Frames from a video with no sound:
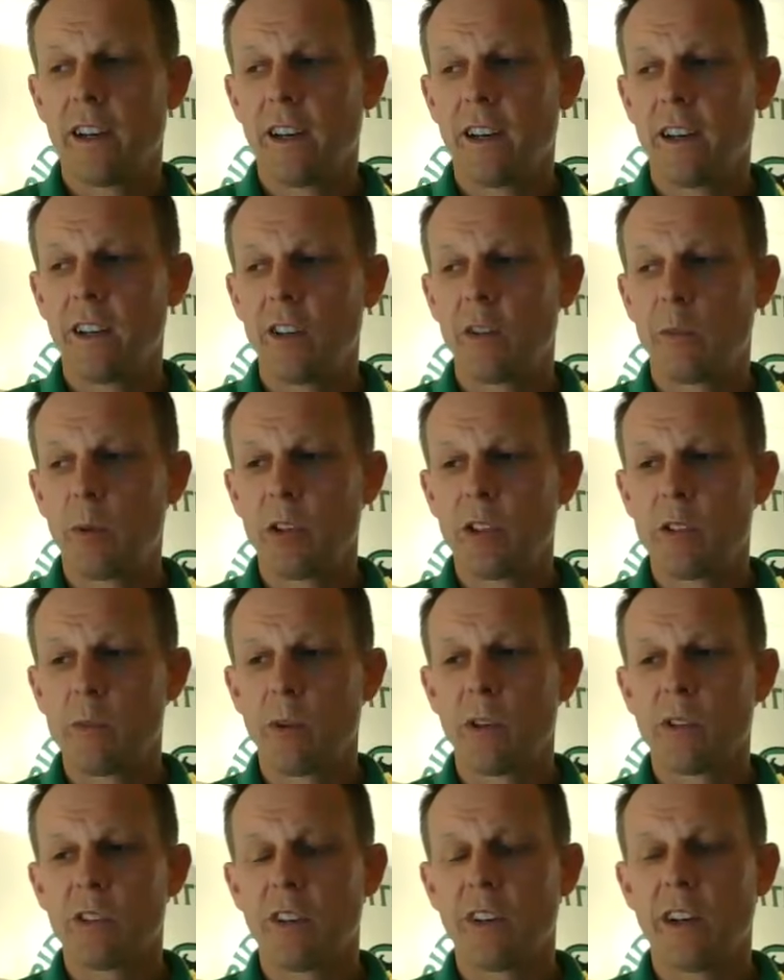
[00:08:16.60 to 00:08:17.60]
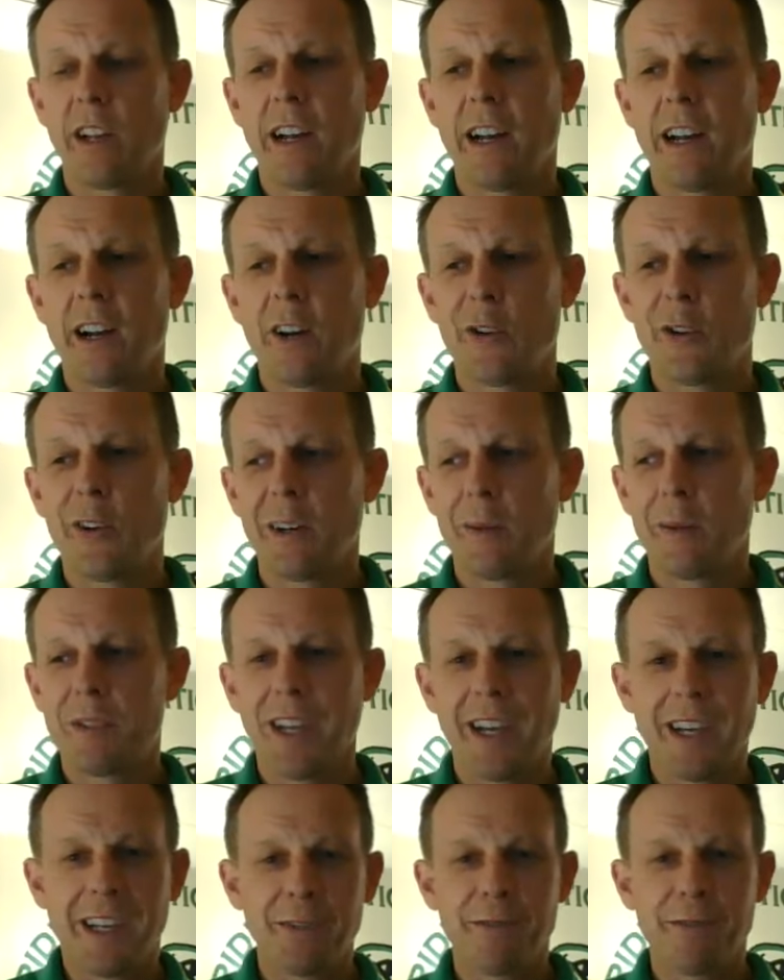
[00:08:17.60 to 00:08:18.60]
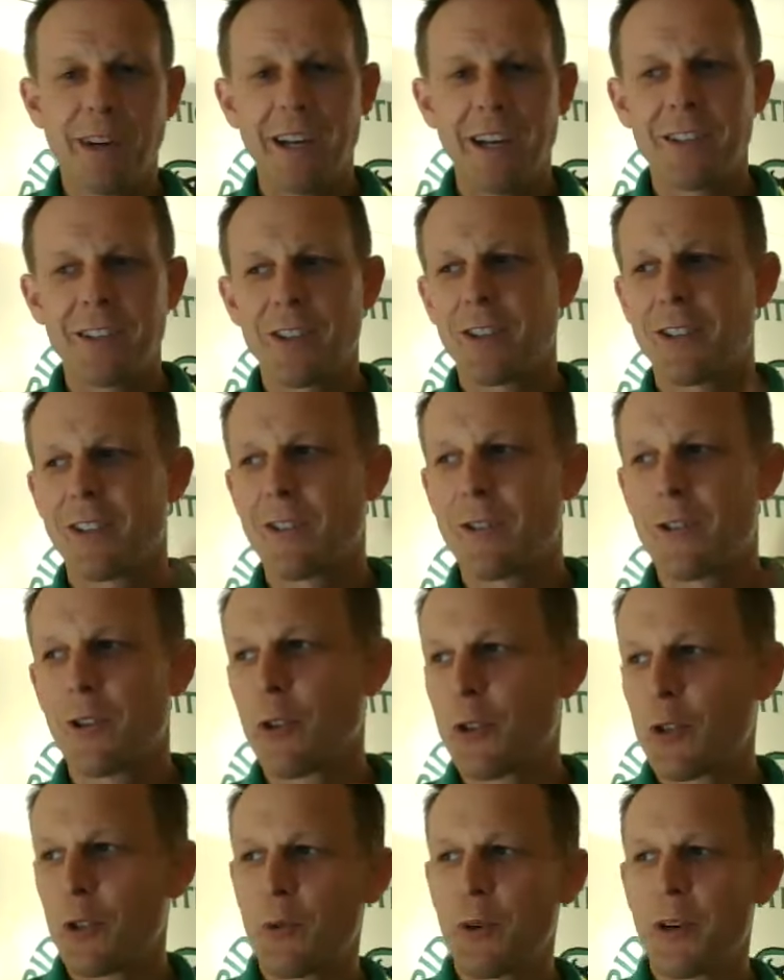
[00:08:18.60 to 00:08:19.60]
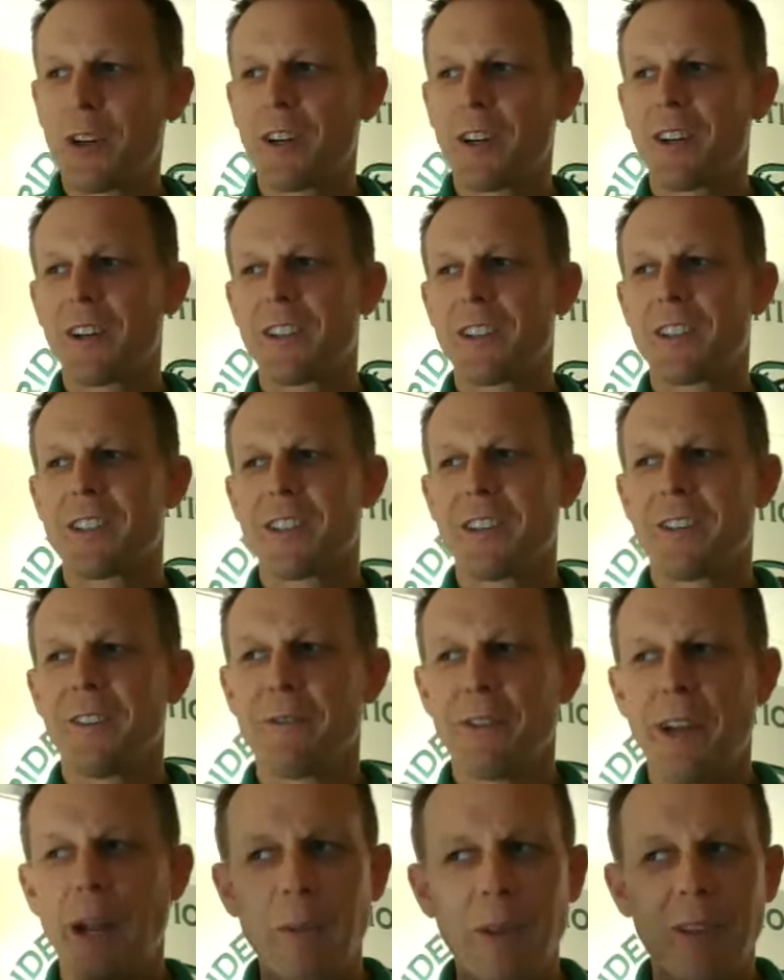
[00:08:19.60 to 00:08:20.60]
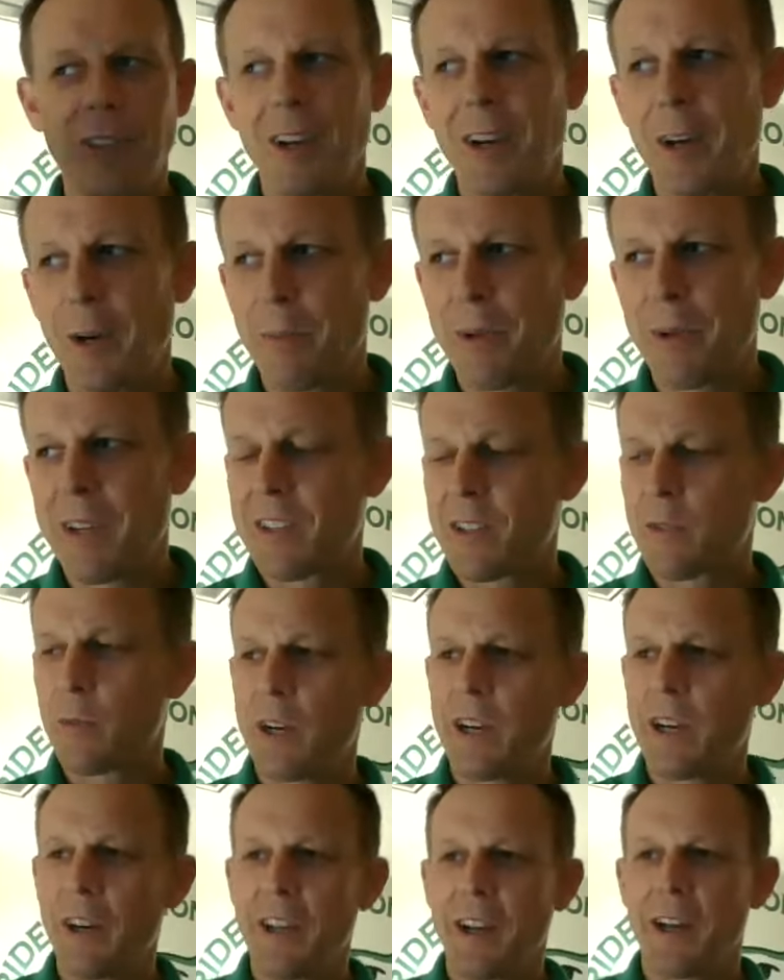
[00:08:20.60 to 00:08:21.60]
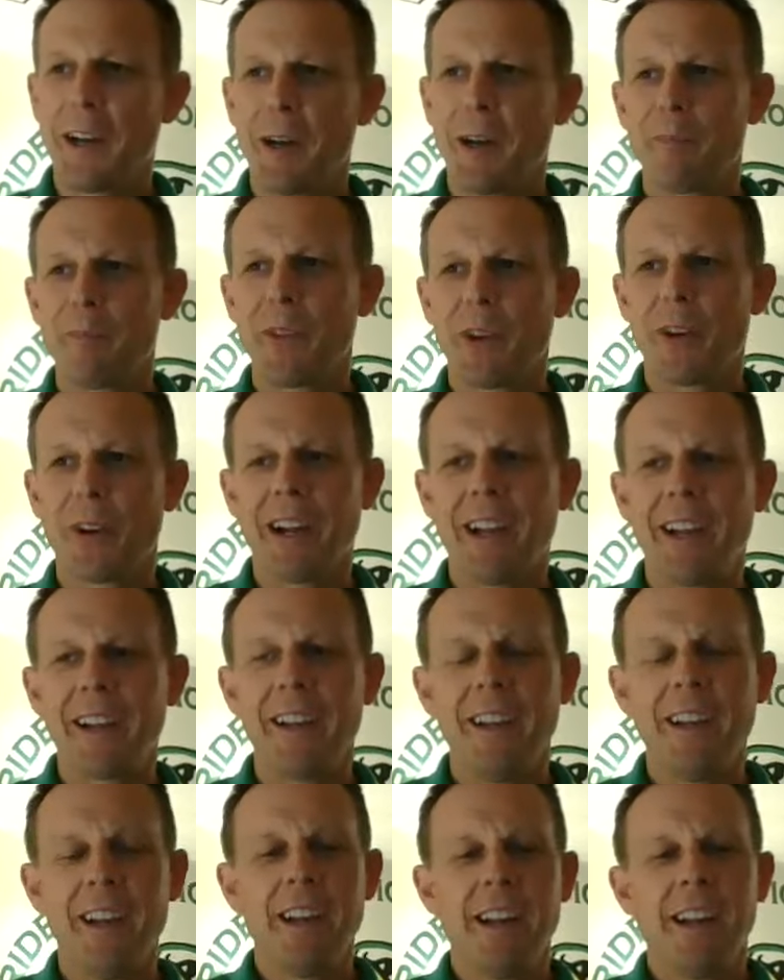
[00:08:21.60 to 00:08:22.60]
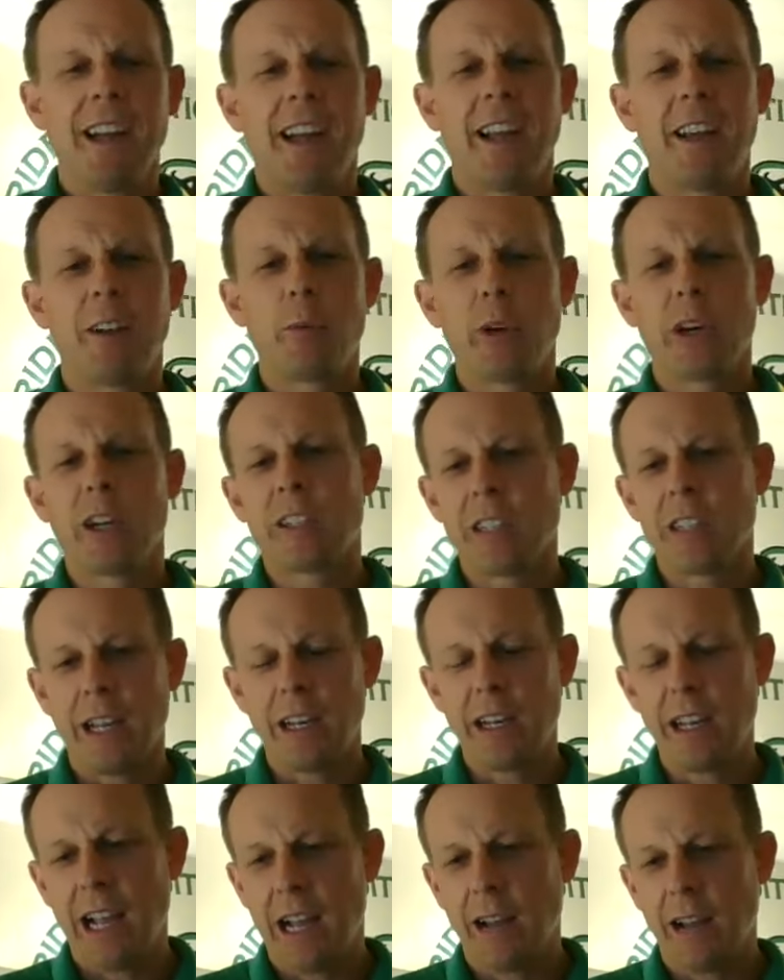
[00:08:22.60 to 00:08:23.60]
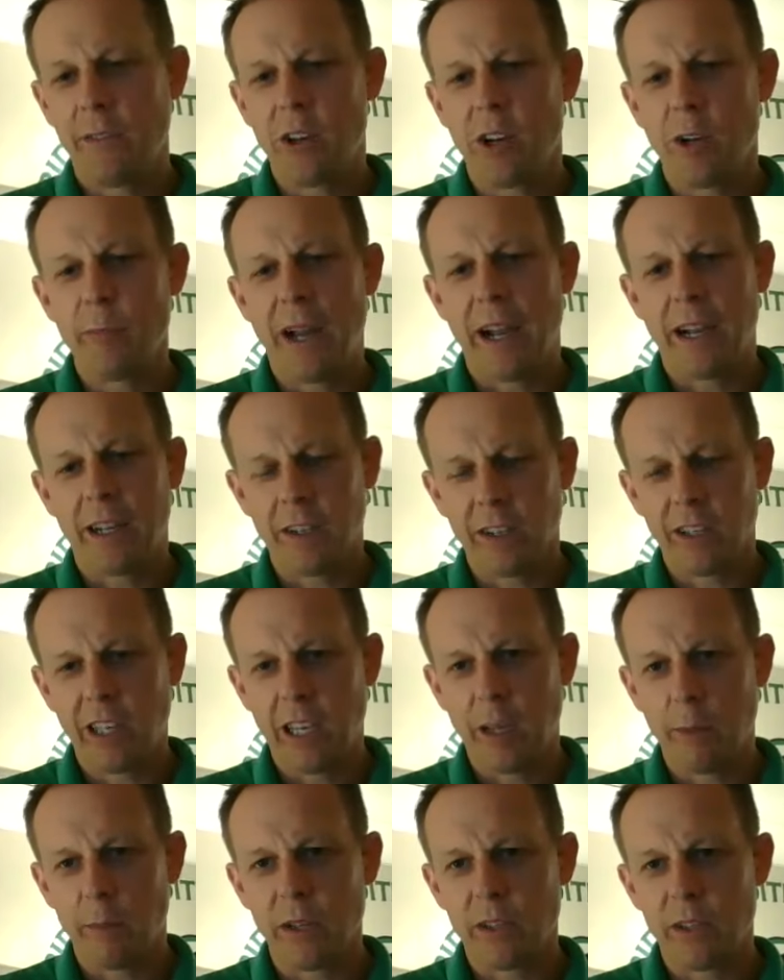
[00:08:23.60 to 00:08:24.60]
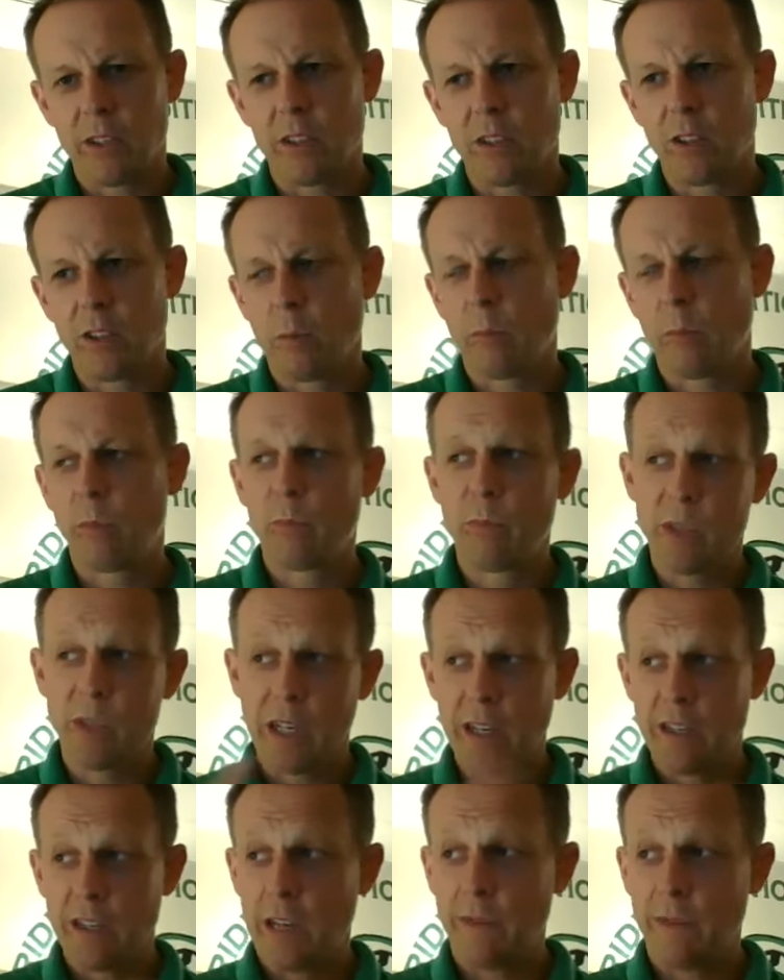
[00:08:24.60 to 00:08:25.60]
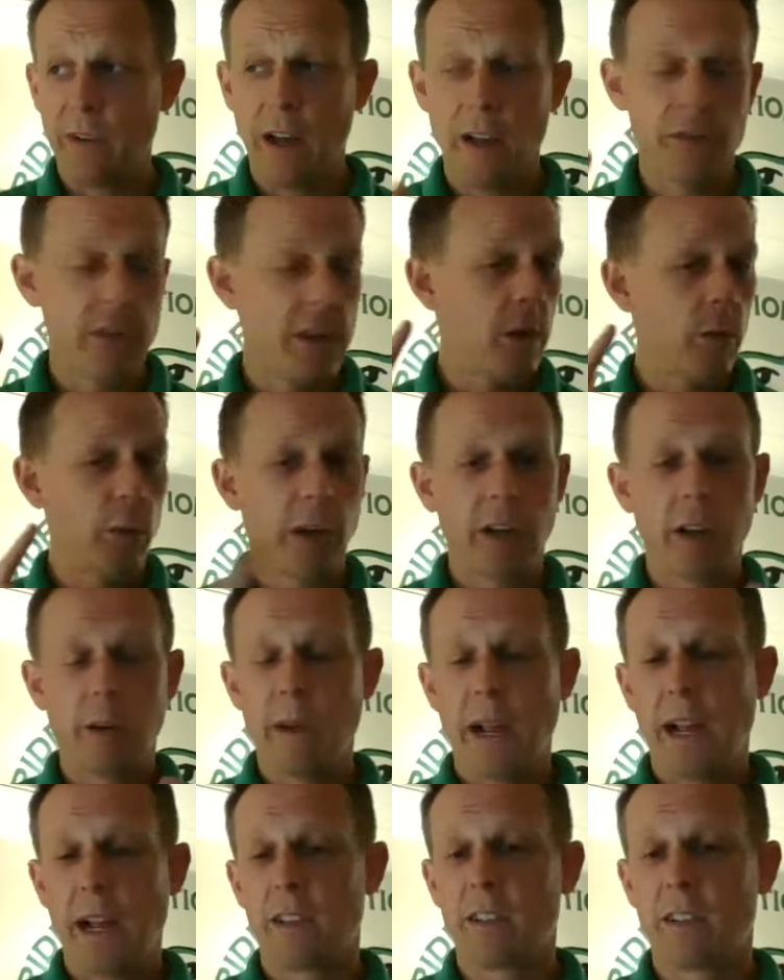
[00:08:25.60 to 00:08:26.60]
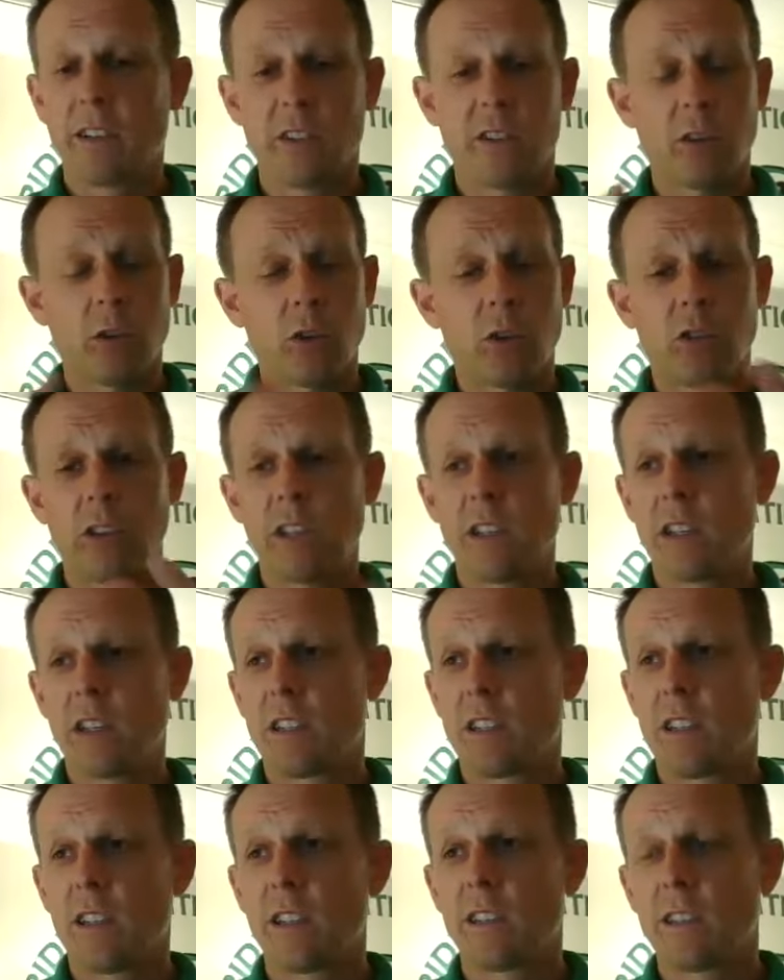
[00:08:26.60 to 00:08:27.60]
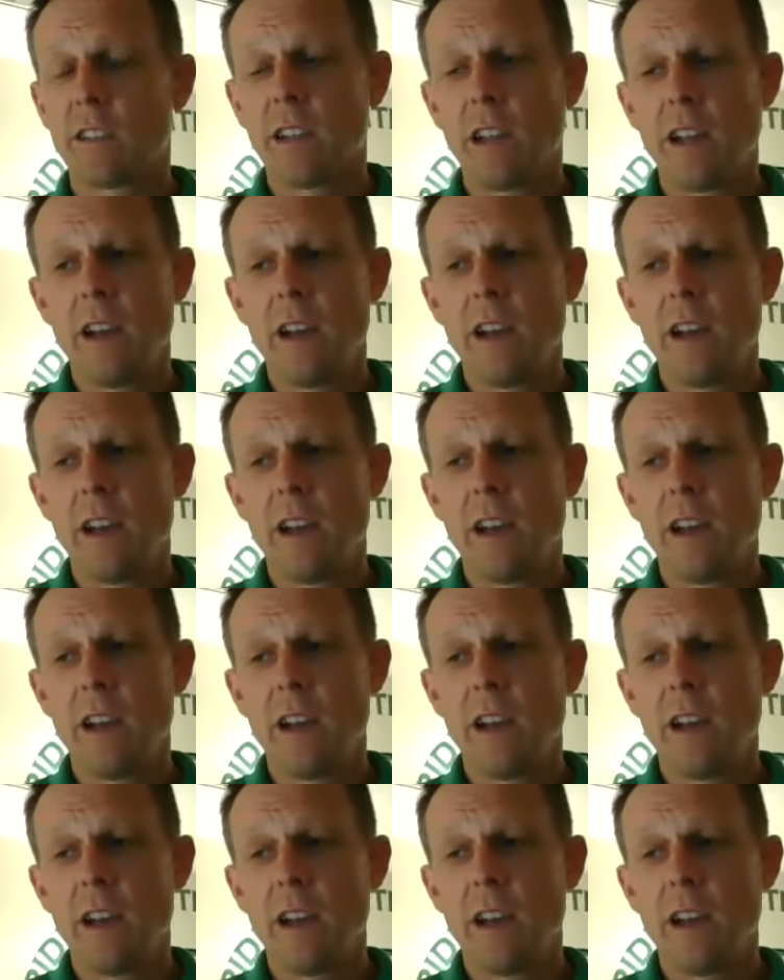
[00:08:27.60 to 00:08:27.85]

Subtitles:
Your principals are now tech advisors and social workers and family therapists. We're here to help, all right? And we're excited to have you all back on campus. And so stay safe out there, wear your masks, socially distant,